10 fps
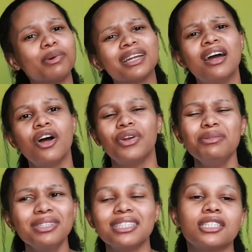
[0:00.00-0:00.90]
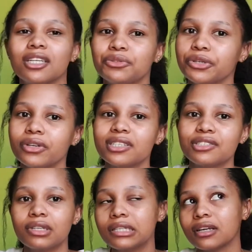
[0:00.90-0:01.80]
But red meat in general
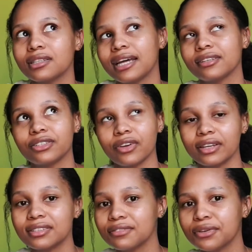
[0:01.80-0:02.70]
is really not that great